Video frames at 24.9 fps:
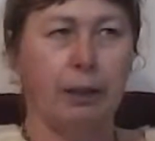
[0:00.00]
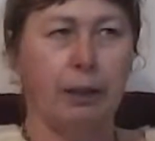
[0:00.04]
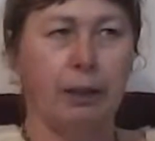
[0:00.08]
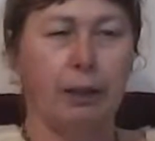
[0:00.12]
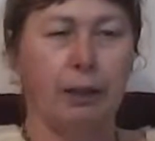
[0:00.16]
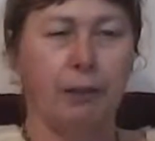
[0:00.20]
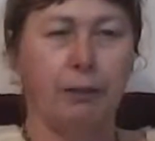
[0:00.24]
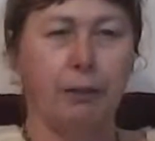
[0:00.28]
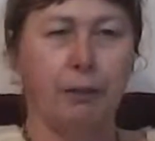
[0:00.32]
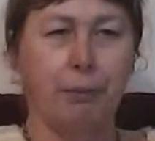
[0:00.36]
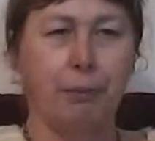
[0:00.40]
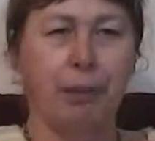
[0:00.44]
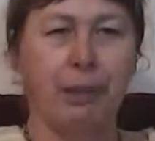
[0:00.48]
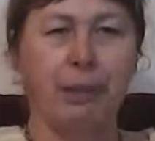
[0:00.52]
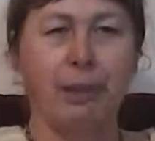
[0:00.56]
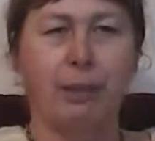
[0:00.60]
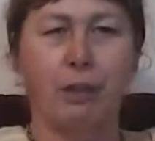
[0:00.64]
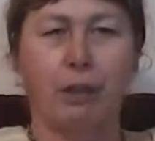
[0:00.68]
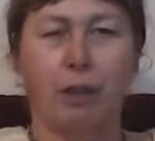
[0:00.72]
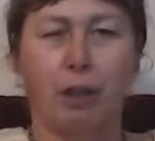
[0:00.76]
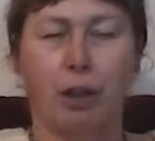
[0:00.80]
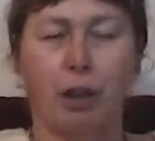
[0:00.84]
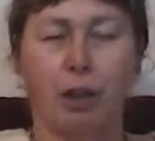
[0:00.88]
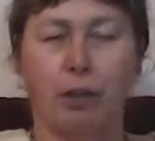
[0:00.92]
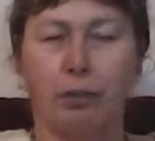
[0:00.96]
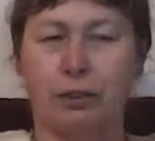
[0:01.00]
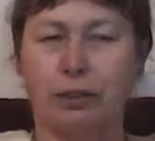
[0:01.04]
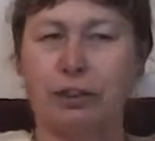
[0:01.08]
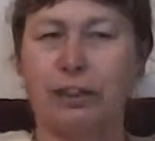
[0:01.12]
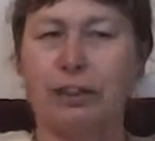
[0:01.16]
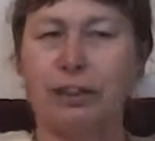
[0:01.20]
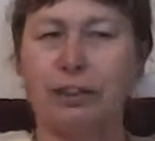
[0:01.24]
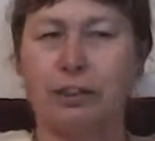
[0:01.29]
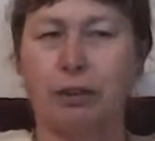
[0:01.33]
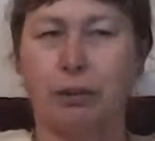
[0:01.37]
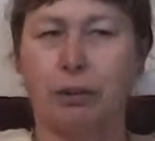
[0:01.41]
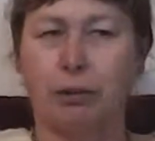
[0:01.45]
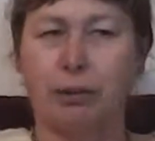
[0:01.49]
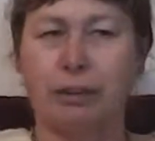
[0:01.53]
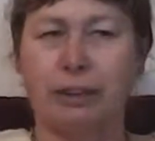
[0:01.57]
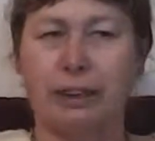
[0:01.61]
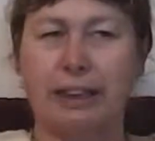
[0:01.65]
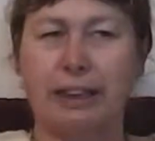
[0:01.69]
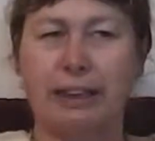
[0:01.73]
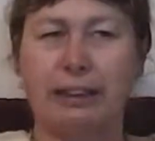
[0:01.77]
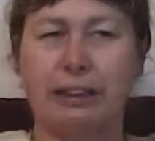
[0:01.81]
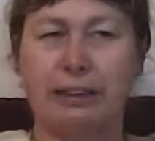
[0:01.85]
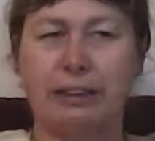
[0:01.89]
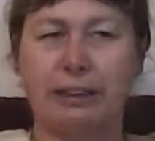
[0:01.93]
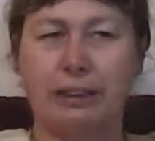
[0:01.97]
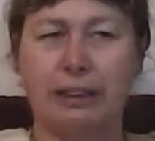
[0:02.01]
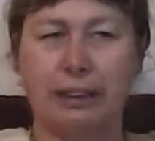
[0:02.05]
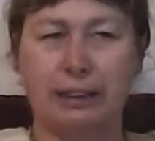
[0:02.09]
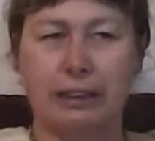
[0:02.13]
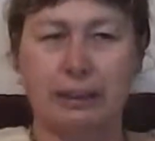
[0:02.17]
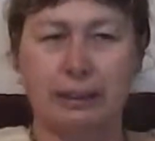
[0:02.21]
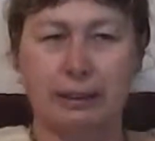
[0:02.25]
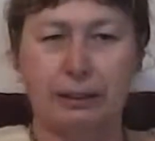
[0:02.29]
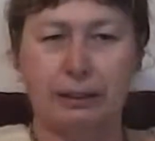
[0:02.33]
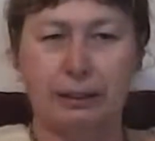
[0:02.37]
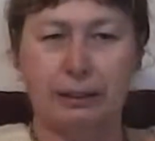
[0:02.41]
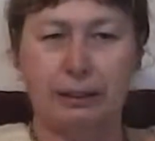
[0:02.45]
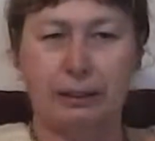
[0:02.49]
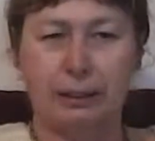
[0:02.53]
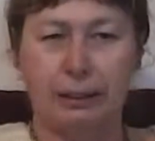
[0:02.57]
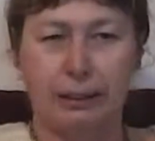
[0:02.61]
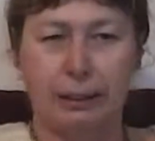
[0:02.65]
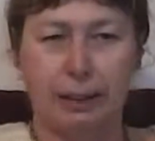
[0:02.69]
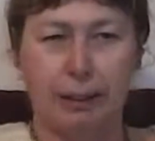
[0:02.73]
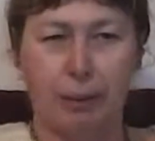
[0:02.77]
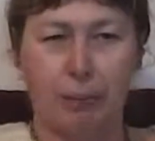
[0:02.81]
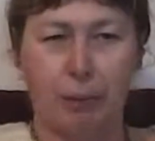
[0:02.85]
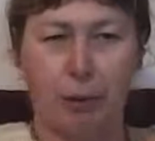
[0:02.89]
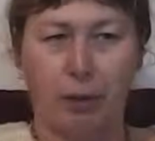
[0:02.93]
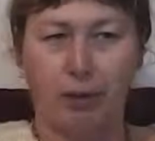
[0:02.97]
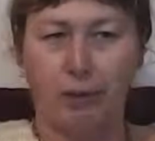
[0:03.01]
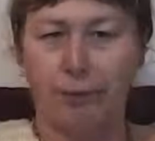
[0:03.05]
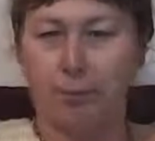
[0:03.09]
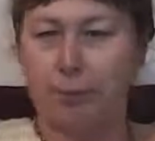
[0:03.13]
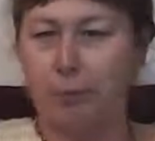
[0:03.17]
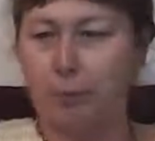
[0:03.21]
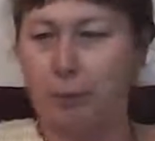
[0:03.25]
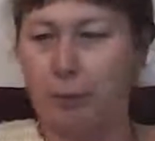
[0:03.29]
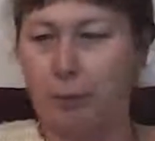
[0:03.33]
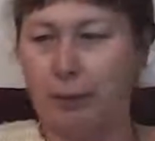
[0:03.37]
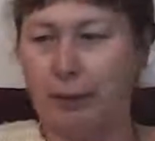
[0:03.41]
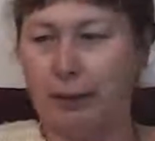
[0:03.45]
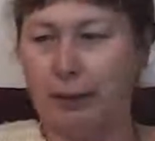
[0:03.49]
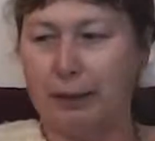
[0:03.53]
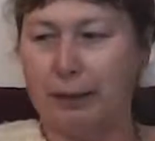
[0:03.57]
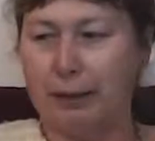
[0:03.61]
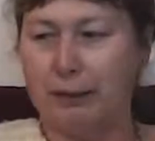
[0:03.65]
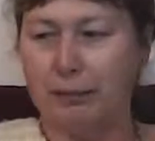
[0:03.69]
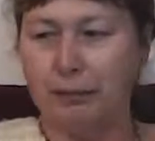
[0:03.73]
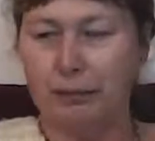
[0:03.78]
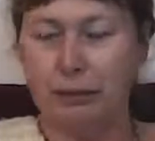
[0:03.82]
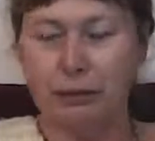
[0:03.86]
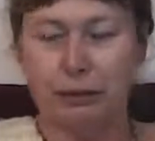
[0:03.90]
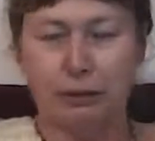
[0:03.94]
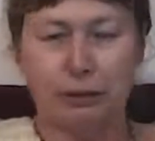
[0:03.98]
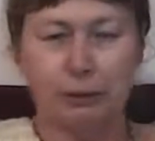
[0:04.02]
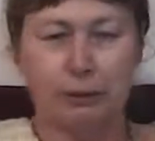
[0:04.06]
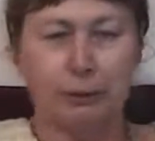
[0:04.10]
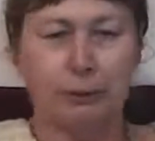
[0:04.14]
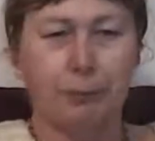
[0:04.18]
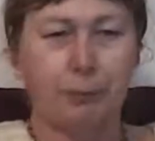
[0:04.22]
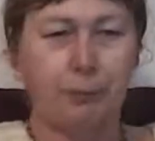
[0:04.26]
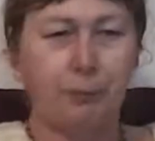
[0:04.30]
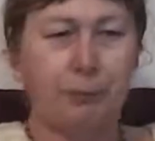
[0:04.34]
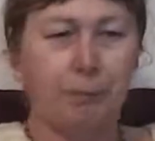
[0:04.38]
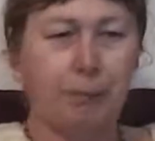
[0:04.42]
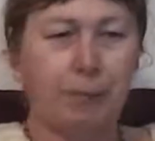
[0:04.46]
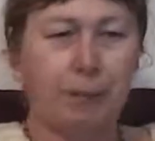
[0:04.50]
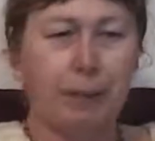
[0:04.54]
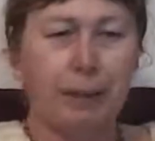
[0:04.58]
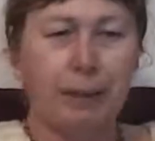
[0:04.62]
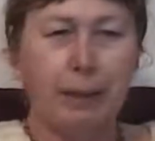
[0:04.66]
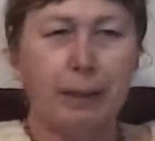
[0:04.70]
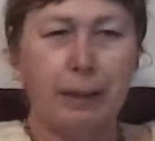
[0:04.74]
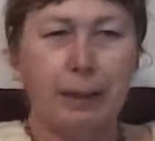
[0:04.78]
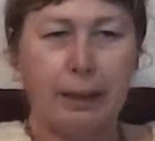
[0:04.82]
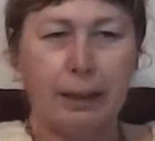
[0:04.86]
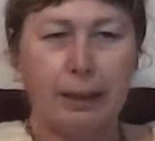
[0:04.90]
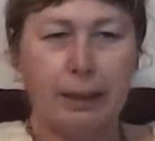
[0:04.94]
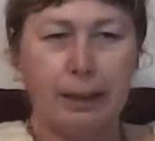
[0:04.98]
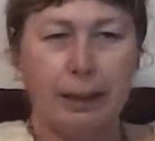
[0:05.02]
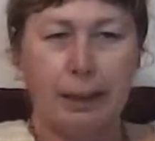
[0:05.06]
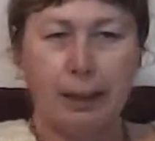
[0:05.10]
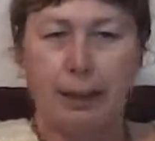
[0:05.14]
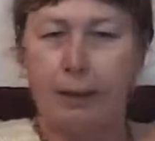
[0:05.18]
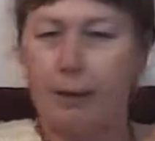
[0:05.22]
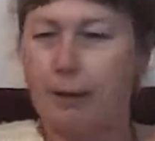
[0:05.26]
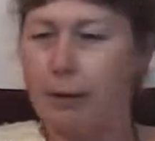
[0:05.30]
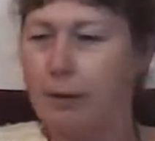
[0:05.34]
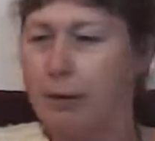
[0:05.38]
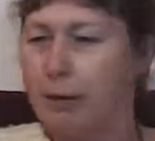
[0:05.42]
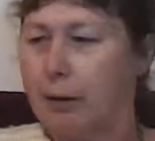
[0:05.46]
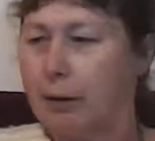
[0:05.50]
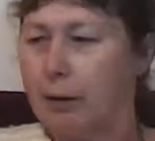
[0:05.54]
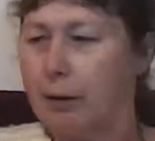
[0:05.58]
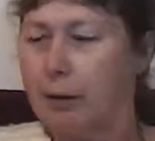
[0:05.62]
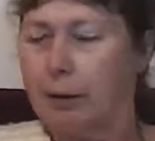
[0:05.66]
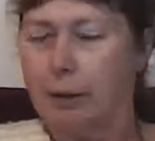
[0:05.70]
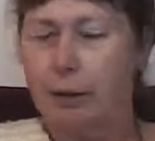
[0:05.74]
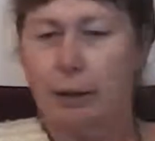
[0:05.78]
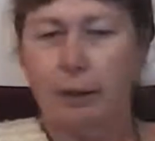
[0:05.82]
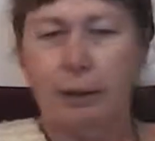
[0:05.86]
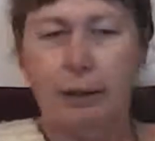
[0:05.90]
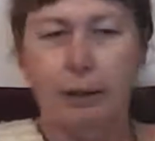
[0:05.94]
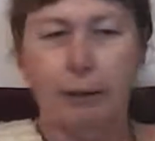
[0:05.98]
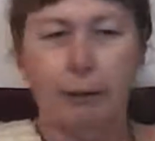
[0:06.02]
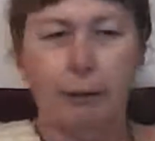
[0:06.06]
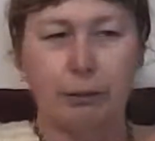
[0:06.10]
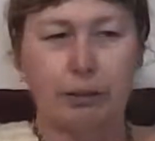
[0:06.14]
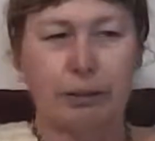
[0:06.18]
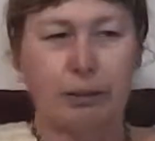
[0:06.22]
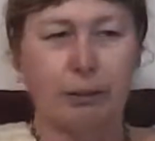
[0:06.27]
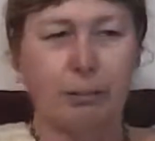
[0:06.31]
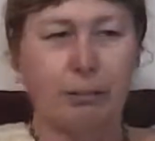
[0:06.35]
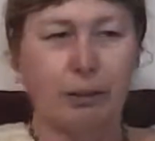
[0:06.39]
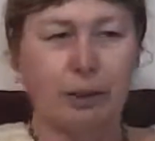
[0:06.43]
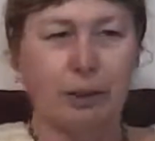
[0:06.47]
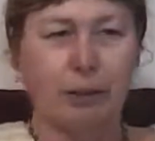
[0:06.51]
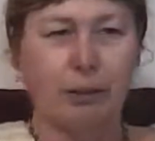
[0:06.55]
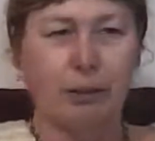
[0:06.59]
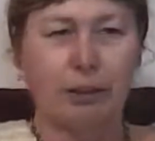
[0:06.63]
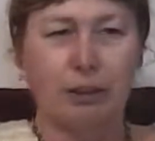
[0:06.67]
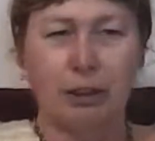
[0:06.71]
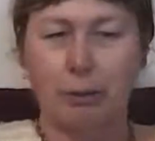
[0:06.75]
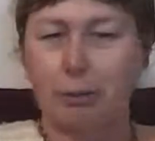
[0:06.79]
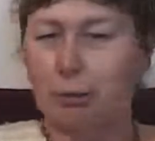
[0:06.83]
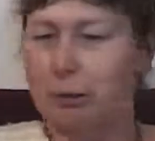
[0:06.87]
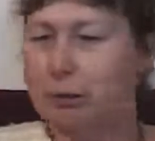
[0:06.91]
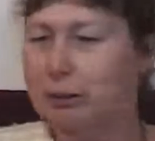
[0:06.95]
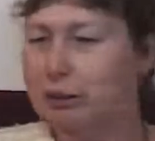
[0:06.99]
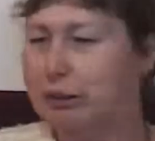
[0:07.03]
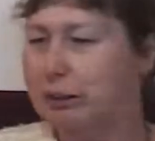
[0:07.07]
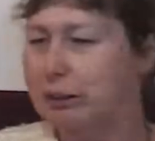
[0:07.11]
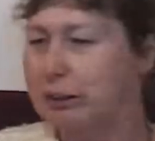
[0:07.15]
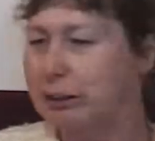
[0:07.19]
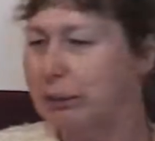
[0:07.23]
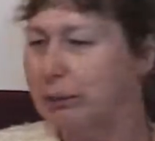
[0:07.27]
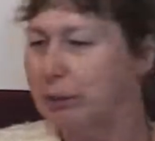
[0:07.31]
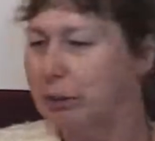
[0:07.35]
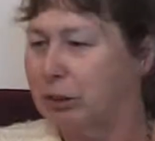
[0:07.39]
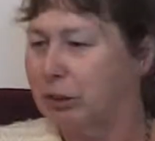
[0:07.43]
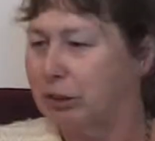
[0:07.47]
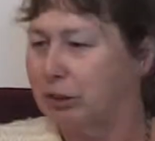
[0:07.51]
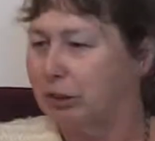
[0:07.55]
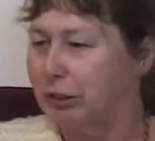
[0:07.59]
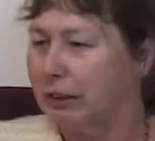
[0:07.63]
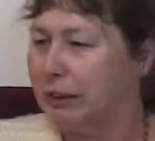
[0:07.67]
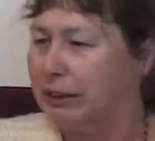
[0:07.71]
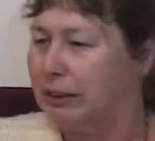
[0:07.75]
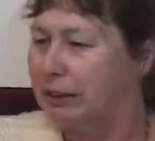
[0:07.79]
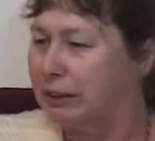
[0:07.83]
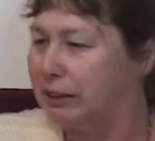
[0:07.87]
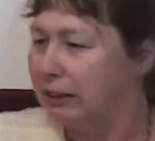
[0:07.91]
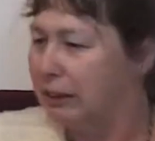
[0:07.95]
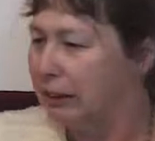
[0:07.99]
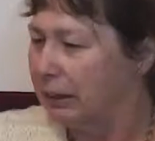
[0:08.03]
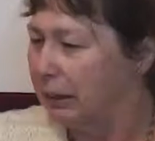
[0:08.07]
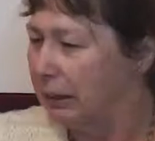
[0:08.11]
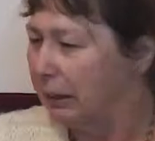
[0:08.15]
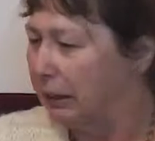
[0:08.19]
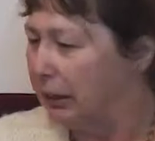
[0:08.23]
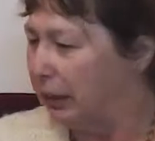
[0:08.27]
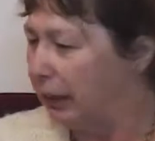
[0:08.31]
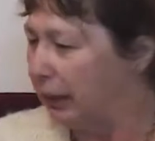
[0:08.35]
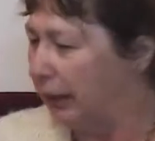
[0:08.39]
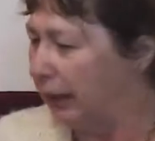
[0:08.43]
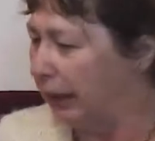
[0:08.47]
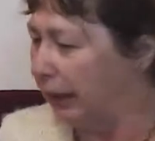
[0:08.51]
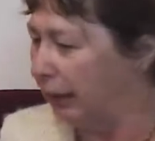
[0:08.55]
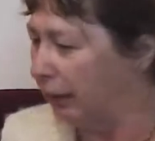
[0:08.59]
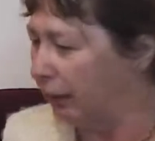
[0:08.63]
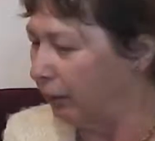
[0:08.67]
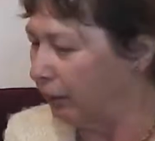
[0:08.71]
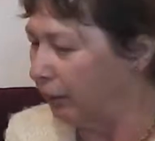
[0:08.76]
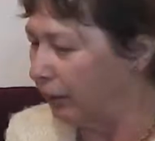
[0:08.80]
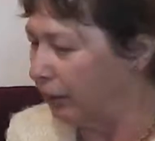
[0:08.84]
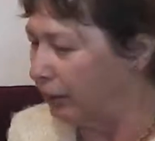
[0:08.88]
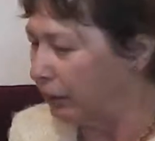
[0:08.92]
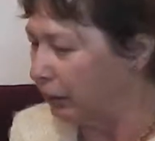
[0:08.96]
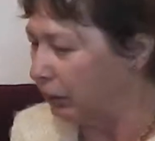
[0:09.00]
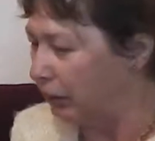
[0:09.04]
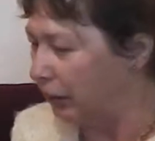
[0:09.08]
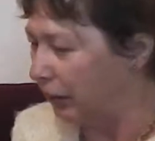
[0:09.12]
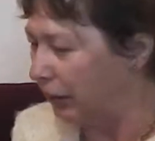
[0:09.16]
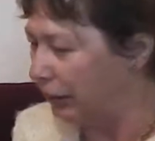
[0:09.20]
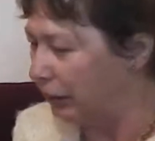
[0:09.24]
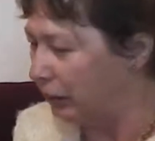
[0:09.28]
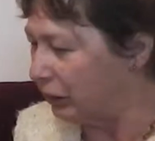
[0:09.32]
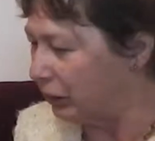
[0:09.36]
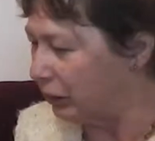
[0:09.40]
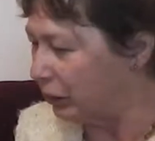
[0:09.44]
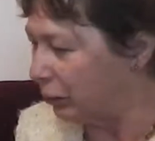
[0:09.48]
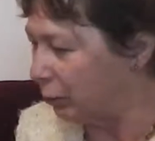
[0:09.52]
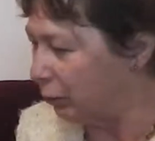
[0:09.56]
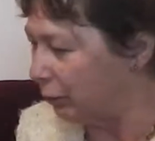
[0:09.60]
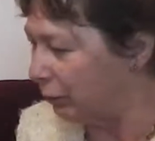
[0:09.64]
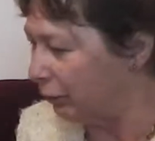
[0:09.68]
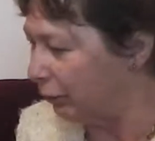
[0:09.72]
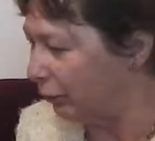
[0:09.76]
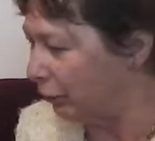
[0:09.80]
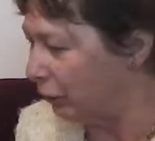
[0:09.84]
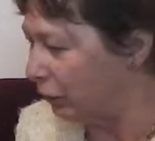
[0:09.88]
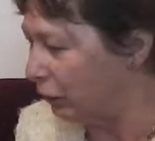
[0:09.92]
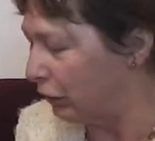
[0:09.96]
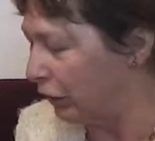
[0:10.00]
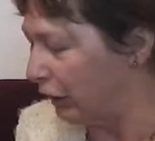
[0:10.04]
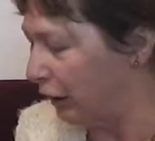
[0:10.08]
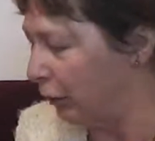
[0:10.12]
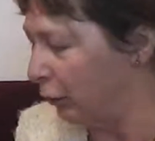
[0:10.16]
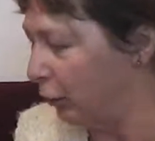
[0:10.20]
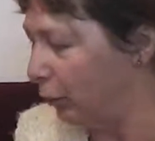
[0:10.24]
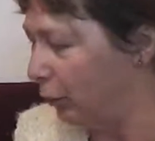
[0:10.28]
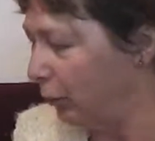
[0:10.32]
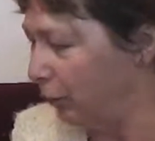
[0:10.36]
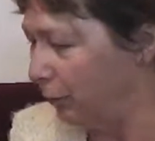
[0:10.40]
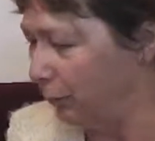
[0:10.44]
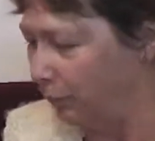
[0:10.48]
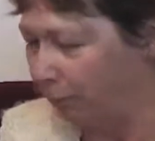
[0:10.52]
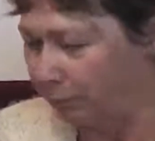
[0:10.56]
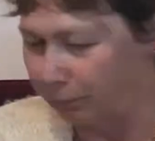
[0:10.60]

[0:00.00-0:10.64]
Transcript: if you make overseas contacts, that might well interest you. Now, there was something else I wanted to demonstrate, and I need to change this to a different channel.